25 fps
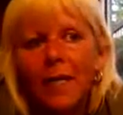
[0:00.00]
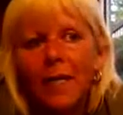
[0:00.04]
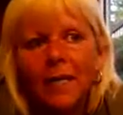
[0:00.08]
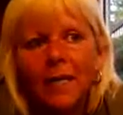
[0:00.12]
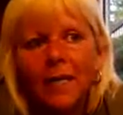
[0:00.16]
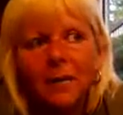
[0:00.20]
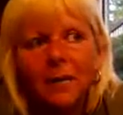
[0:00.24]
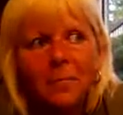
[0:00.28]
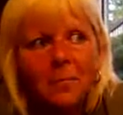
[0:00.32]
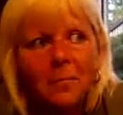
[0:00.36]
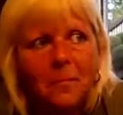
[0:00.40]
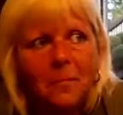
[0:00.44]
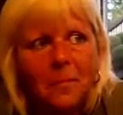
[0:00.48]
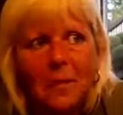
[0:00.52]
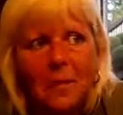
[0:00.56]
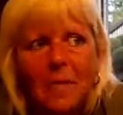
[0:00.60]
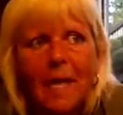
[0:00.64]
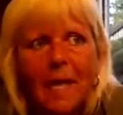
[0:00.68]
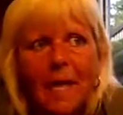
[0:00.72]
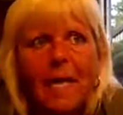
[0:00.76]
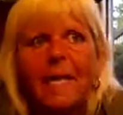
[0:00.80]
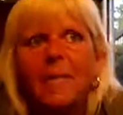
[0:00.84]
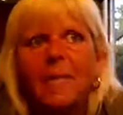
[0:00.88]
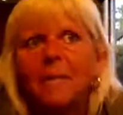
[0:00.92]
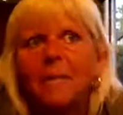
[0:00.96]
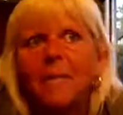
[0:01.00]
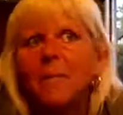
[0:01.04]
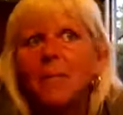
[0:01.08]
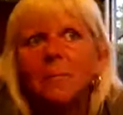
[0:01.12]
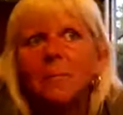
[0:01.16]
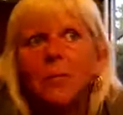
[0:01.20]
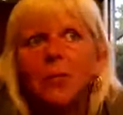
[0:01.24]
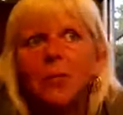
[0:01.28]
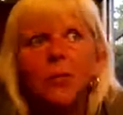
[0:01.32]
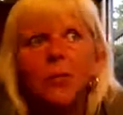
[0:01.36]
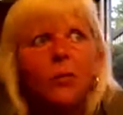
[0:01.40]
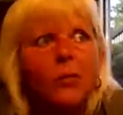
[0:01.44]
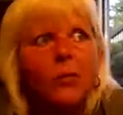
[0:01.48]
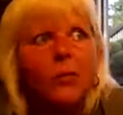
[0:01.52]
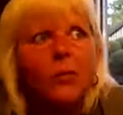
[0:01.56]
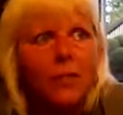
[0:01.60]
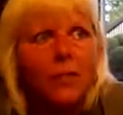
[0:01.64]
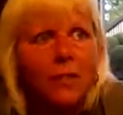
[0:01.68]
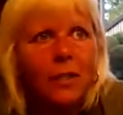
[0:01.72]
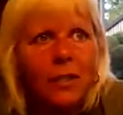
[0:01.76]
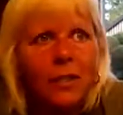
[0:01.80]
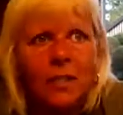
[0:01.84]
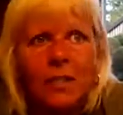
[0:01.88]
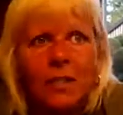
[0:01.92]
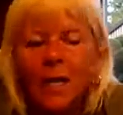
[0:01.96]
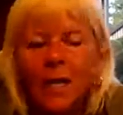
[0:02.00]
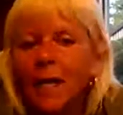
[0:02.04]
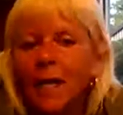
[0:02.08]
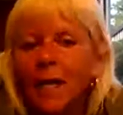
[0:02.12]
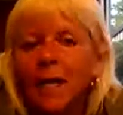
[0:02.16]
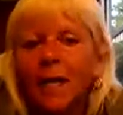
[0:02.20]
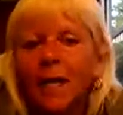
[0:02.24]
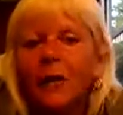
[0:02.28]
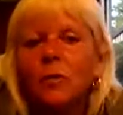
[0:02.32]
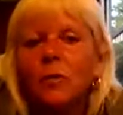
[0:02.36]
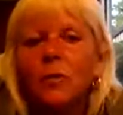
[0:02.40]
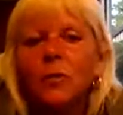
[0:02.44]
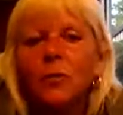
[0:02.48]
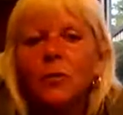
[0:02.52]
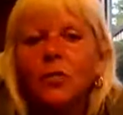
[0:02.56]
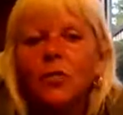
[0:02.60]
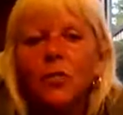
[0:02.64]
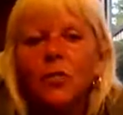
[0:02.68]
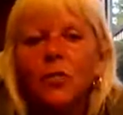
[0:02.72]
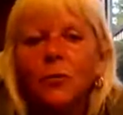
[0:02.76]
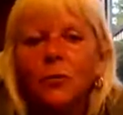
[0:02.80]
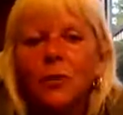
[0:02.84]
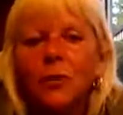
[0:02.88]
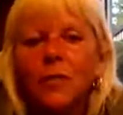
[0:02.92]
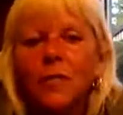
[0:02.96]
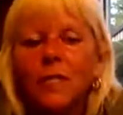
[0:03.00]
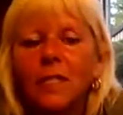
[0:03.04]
and play it to my audience like I always do,